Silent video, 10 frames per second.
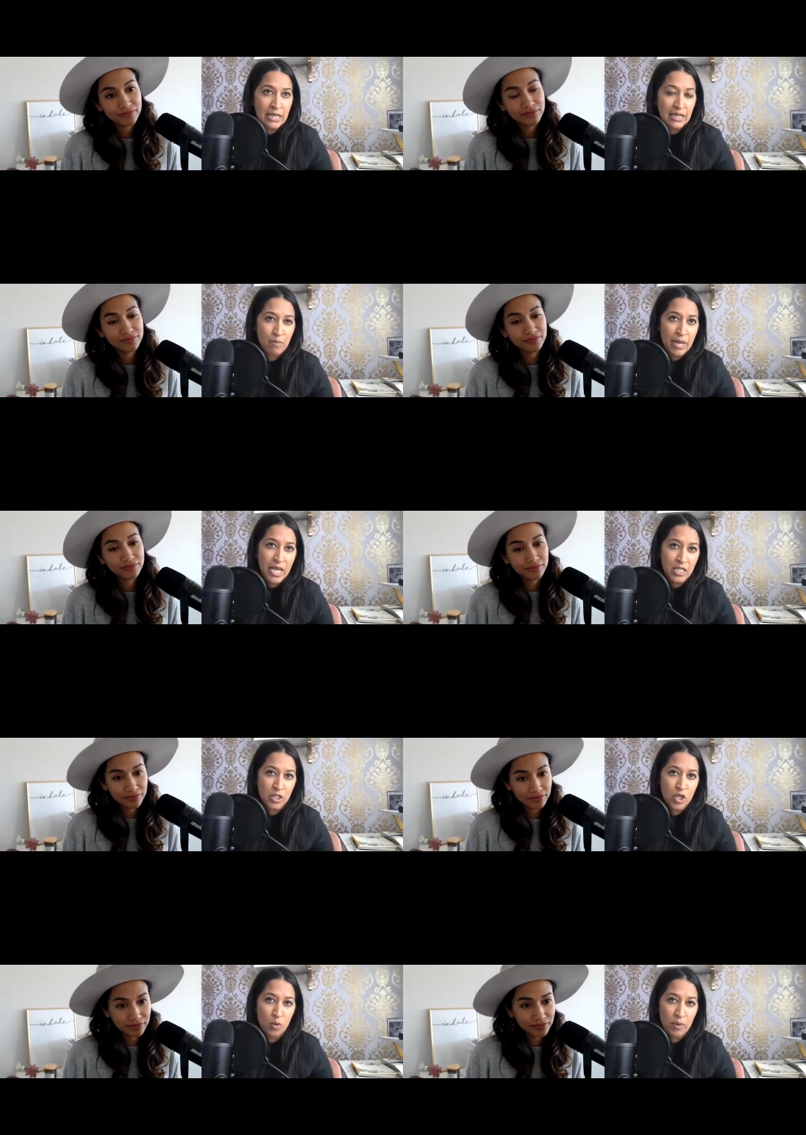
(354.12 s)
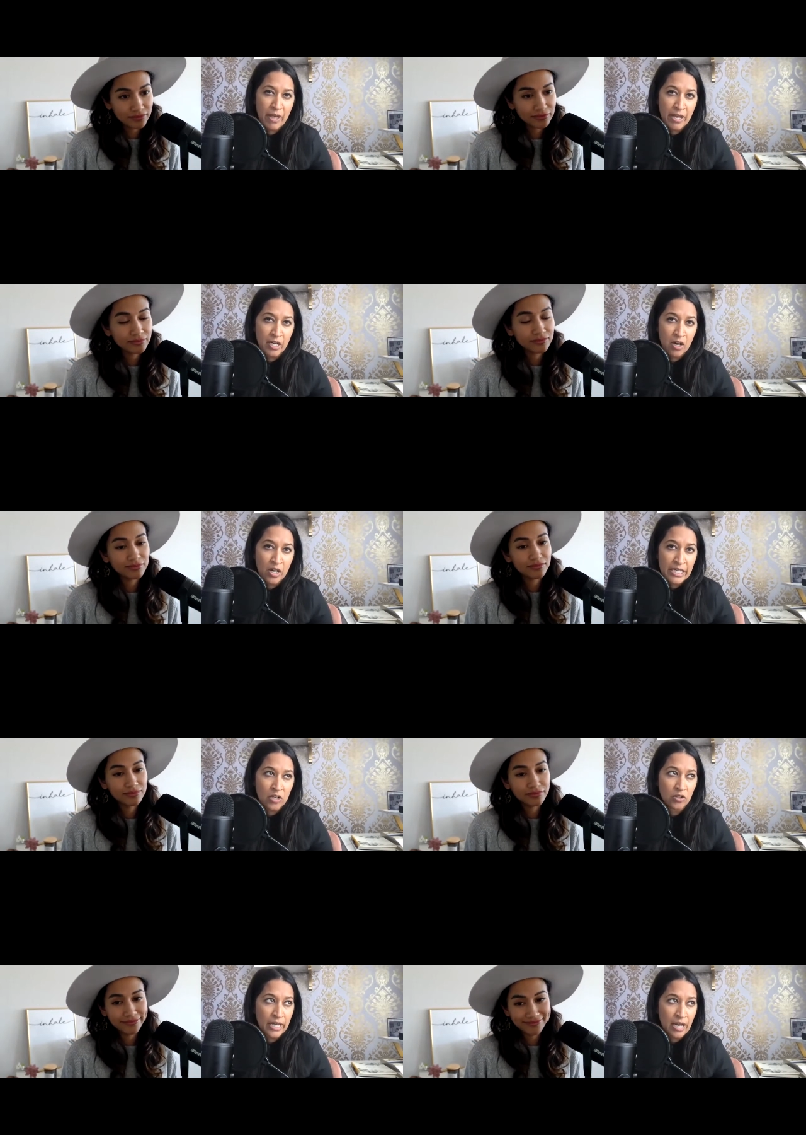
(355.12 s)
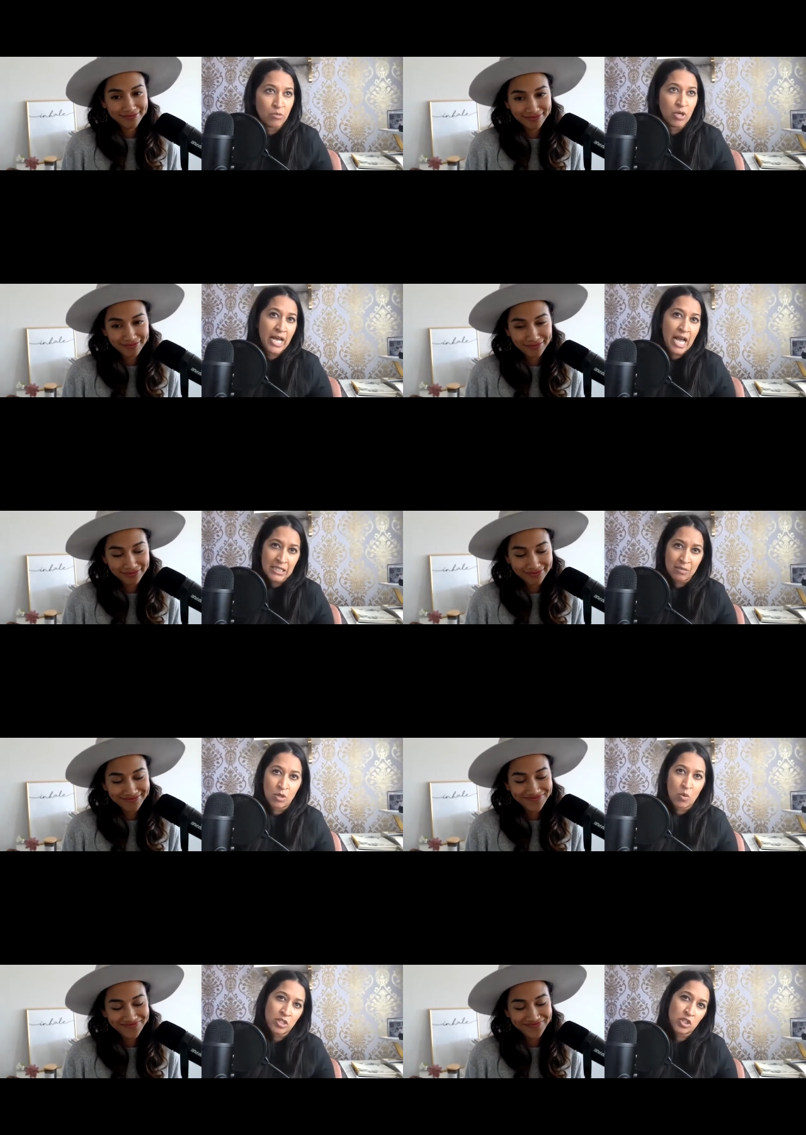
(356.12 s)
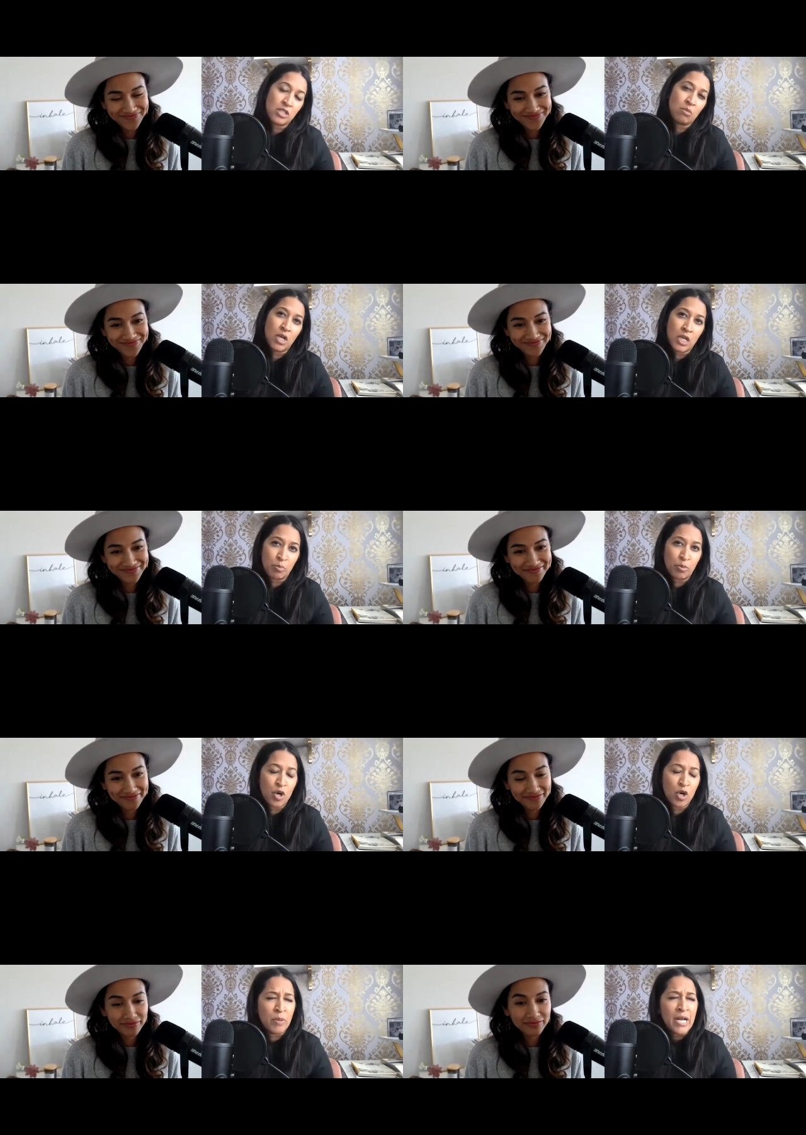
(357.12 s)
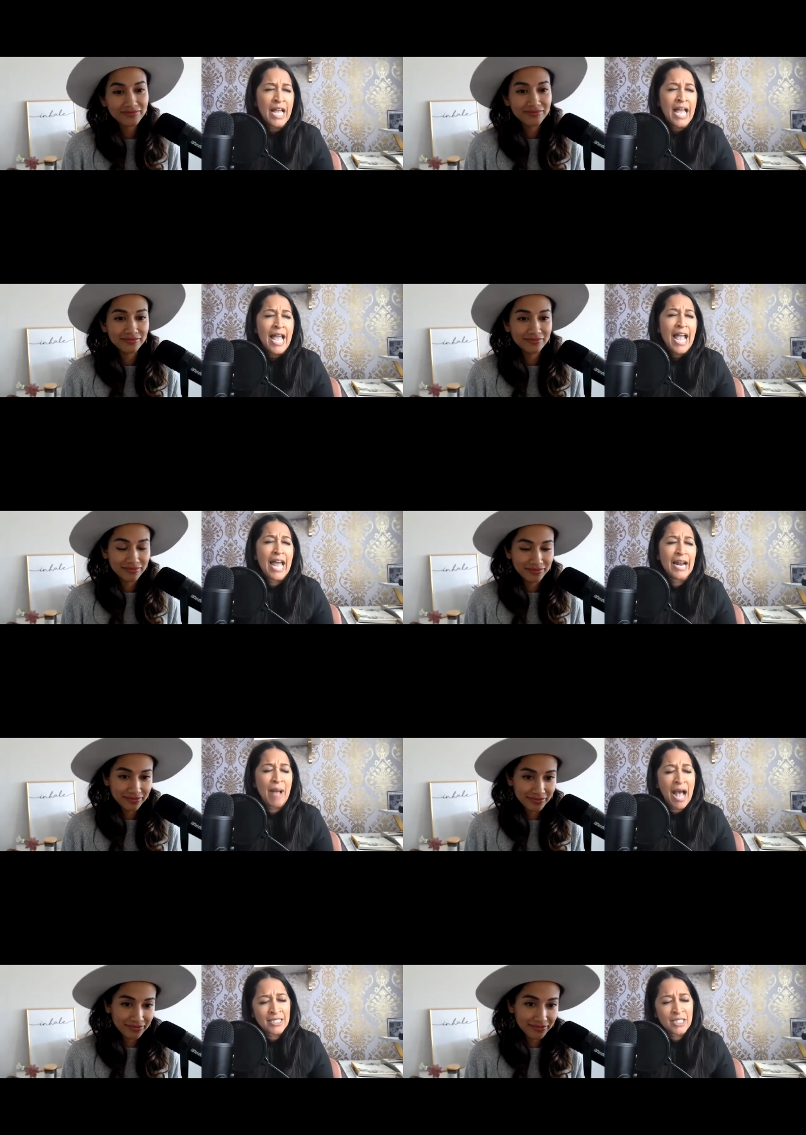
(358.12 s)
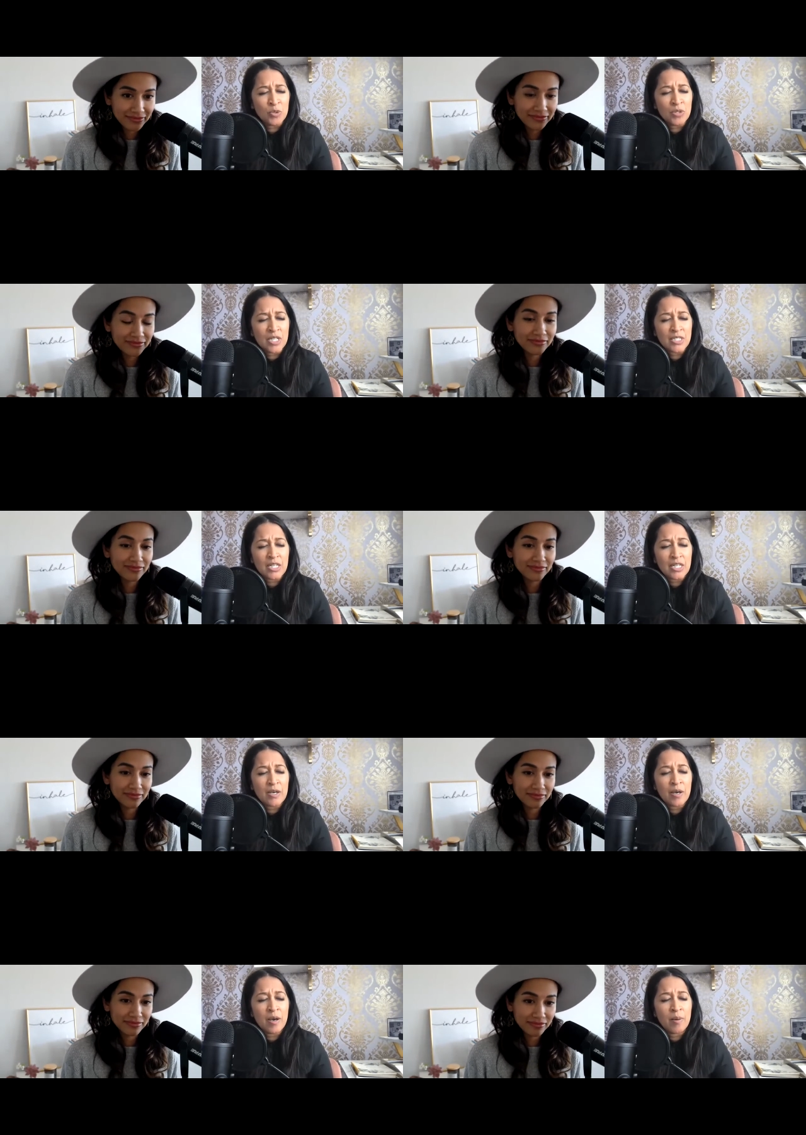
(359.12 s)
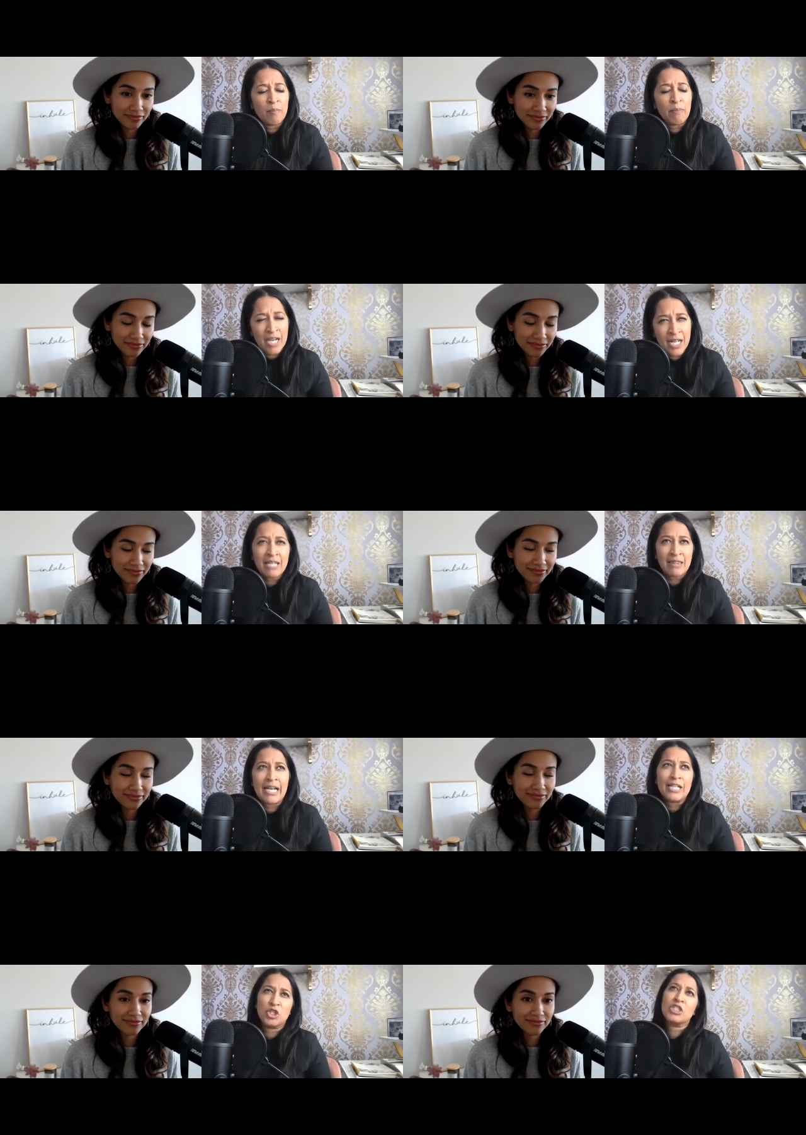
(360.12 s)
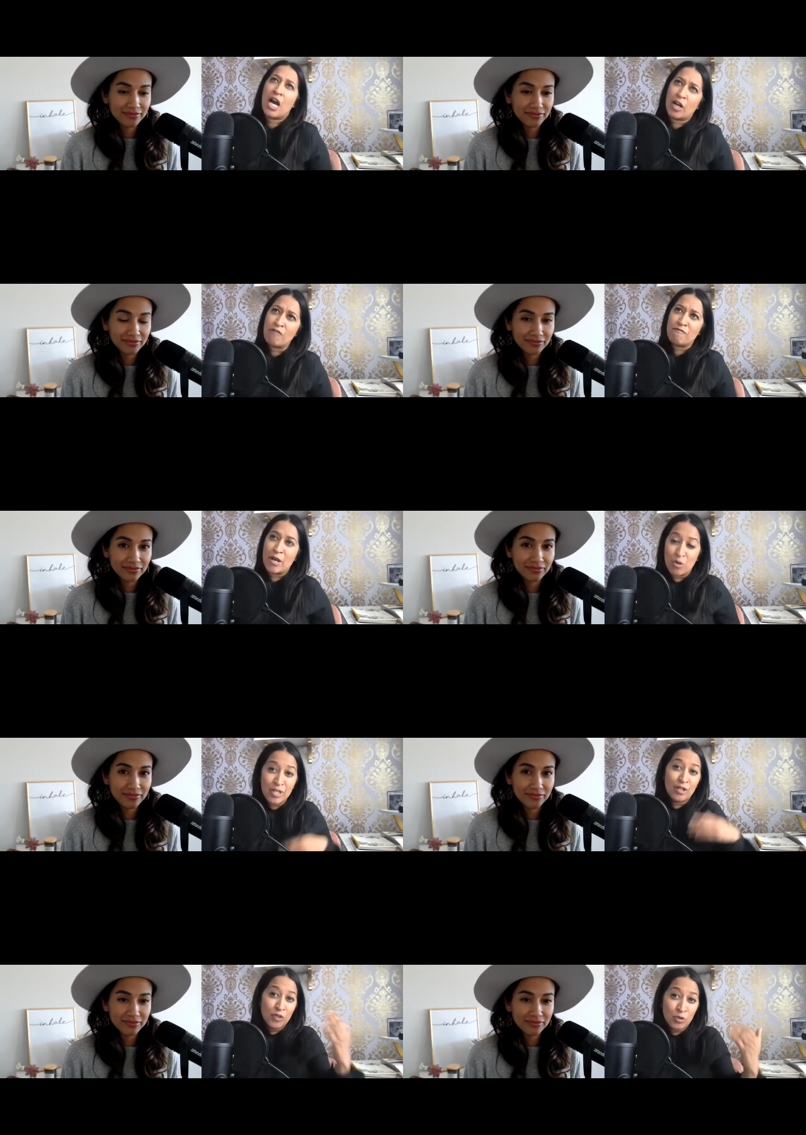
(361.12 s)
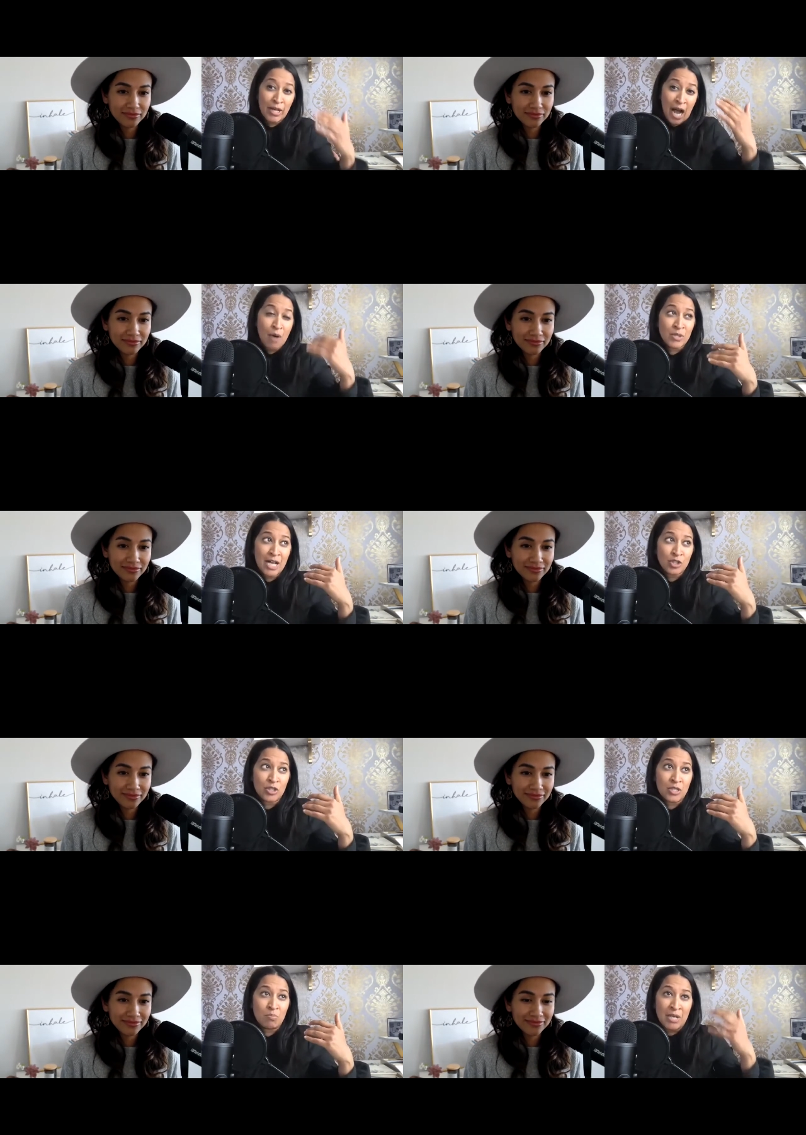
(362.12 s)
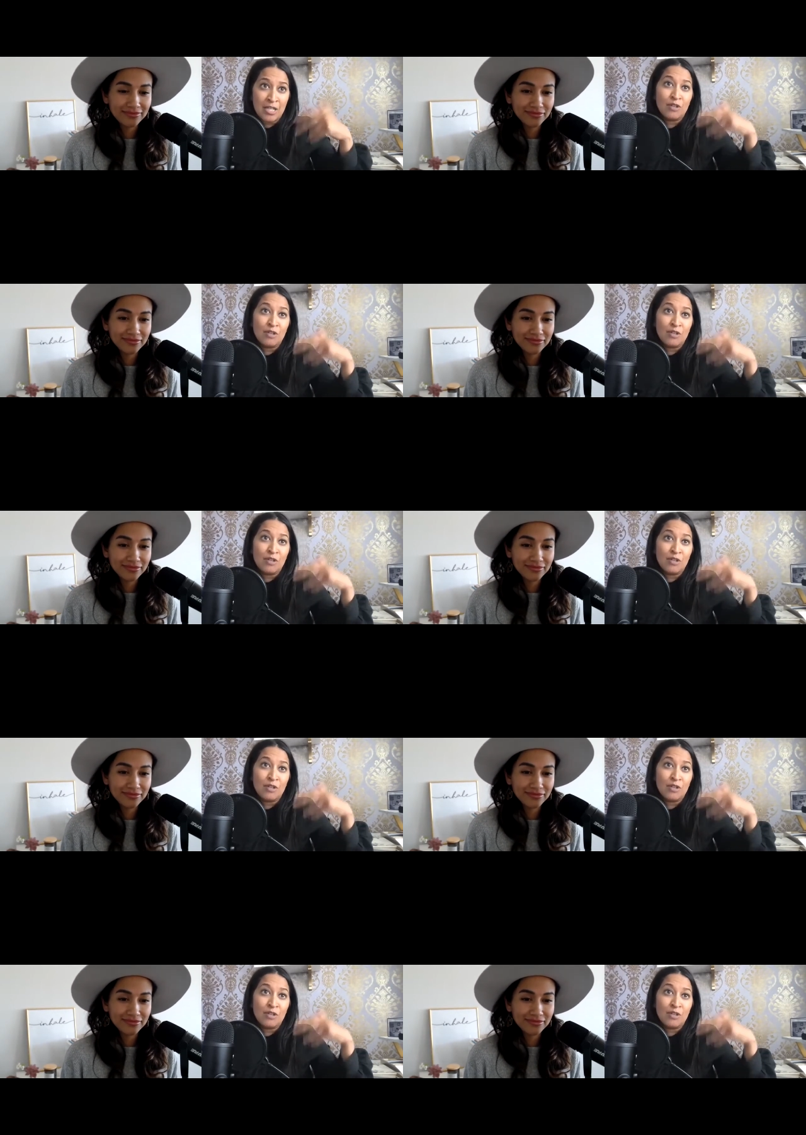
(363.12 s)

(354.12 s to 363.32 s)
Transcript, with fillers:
Speaker 1: and I think my guests know when they get on here, like I'm going to ask them the questions, I'm going to probe. And I'm asking you this because I think I just got off my own interview. Like I was actually being